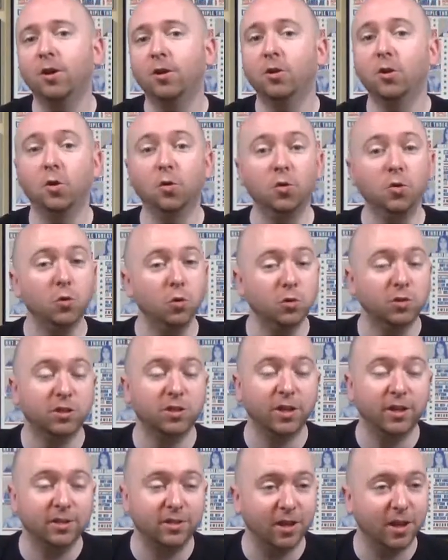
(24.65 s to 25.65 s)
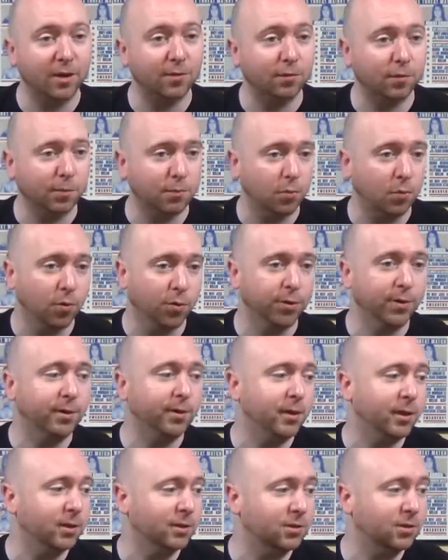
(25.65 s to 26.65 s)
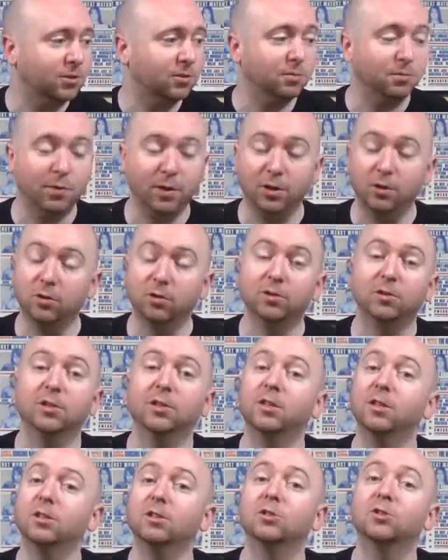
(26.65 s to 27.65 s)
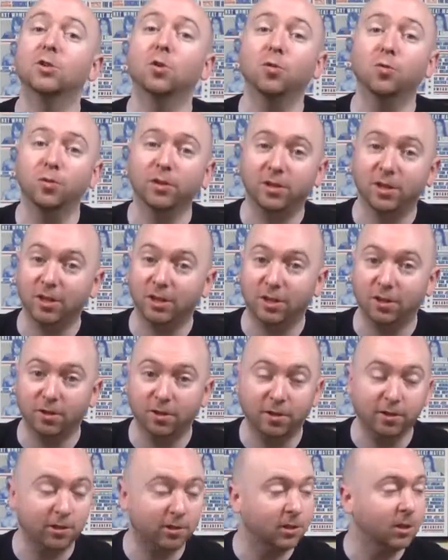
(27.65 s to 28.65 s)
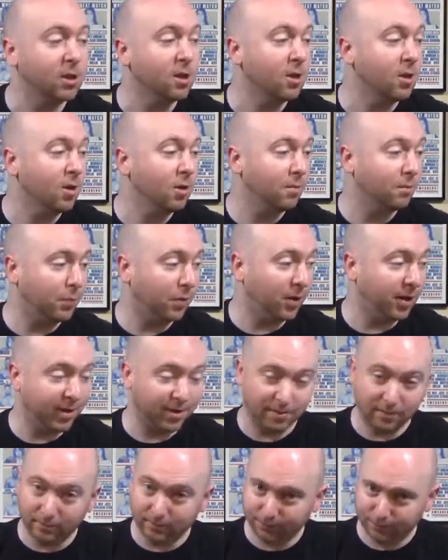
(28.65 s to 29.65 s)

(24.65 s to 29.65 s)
No news sites have reported this because it is so ridiculous, but